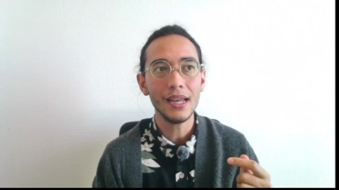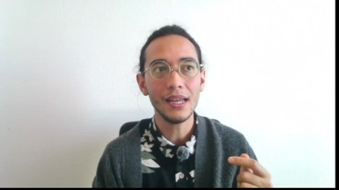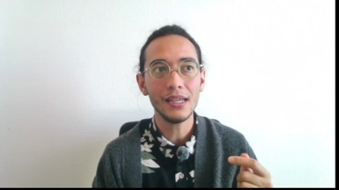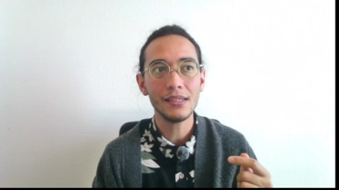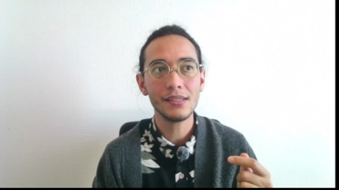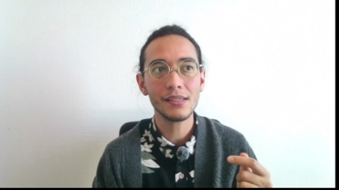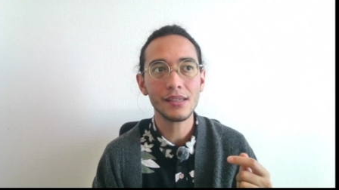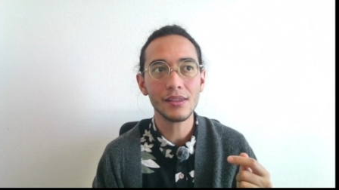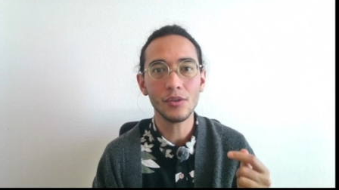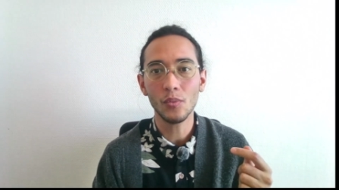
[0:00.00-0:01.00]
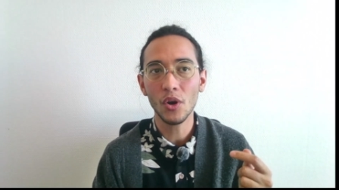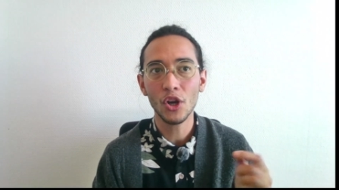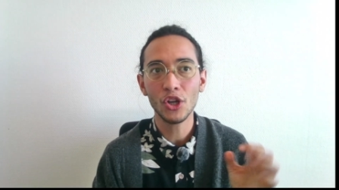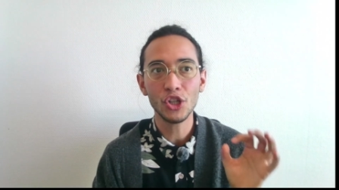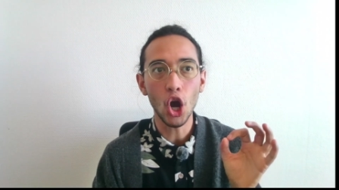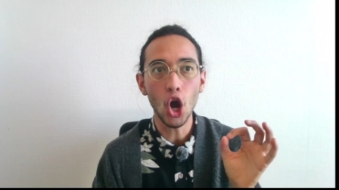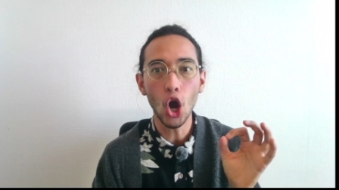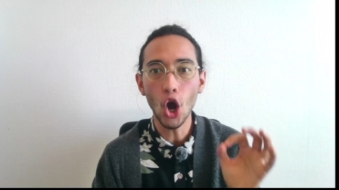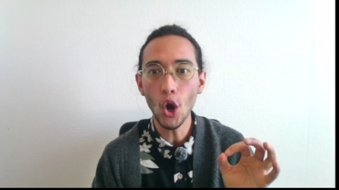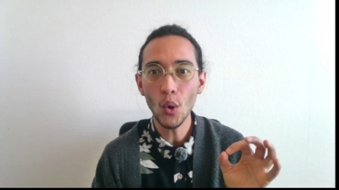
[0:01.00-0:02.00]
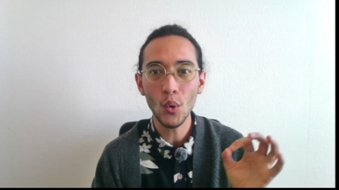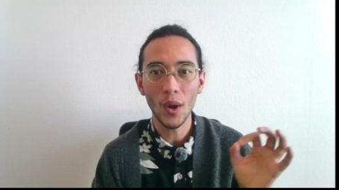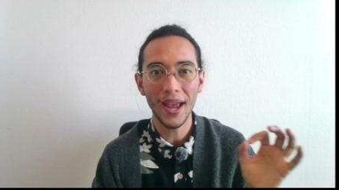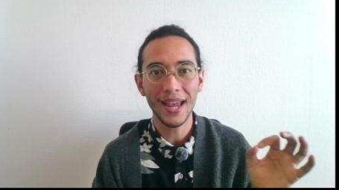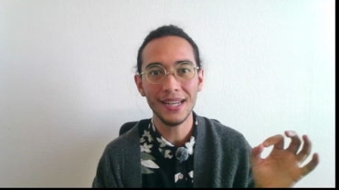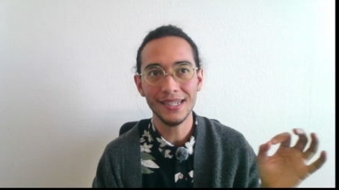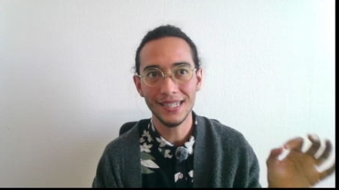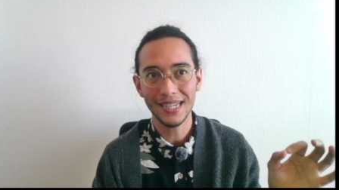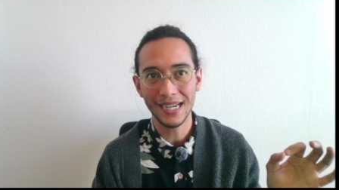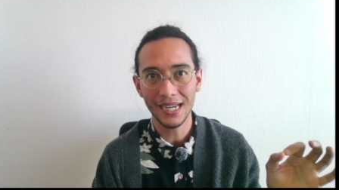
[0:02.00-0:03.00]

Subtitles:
is the word "ond."